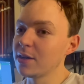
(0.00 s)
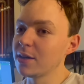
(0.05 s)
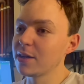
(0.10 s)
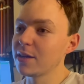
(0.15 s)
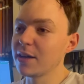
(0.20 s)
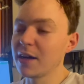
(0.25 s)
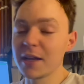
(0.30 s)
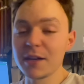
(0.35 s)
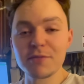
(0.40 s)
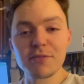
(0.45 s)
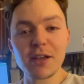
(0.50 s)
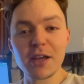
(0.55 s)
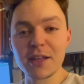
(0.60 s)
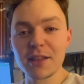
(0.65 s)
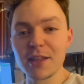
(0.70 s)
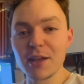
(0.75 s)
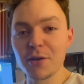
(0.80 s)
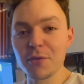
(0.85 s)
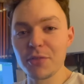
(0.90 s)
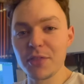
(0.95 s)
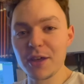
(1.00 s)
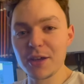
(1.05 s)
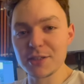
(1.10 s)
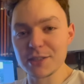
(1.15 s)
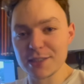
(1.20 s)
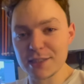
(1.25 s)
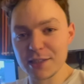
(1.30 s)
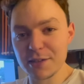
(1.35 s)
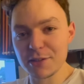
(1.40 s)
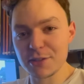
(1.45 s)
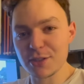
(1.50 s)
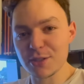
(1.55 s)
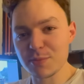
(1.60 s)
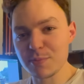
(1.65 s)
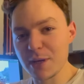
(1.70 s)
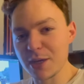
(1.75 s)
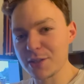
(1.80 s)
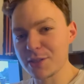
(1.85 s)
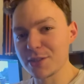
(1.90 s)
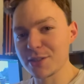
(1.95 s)
kind of like the old 30 series as
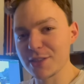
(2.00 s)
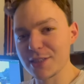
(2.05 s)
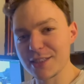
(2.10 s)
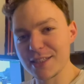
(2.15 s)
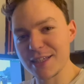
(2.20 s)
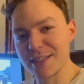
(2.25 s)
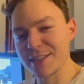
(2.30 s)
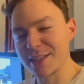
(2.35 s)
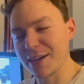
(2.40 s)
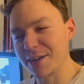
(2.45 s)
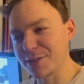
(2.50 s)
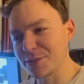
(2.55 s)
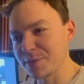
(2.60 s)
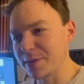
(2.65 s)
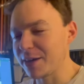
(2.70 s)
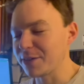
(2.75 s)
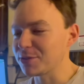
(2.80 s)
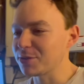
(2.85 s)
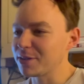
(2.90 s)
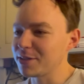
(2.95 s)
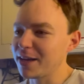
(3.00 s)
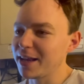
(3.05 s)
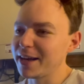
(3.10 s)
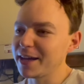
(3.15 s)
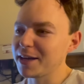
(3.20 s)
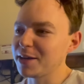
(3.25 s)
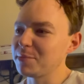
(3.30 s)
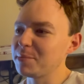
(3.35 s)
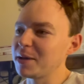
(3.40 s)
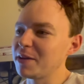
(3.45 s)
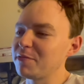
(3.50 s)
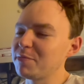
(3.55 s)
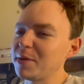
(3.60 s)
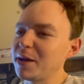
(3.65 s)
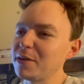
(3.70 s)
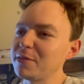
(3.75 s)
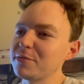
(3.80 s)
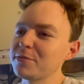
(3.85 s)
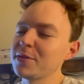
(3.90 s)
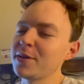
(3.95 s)
much as the 6R as well, so I like a bit of
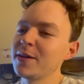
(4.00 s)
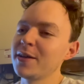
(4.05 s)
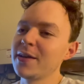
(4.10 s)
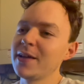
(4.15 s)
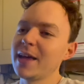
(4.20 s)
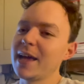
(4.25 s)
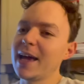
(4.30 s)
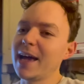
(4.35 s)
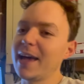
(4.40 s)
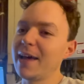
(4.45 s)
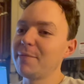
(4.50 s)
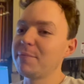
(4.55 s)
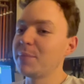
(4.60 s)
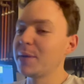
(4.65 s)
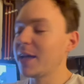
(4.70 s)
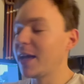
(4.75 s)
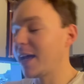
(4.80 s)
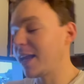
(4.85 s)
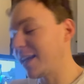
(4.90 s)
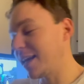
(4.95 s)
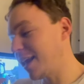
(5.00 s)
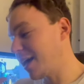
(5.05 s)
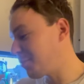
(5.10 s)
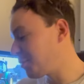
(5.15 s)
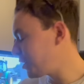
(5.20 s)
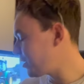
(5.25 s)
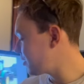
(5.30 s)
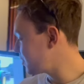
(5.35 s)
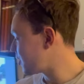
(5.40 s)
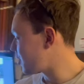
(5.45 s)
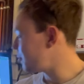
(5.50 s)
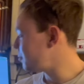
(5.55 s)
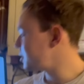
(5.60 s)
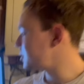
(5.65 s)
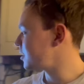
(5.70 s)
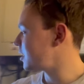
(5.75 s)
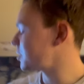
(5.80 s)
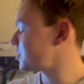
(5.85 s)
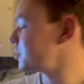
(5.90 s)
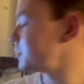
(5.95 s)
both. But yeah, let me know in the comment
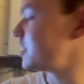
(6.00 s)
section.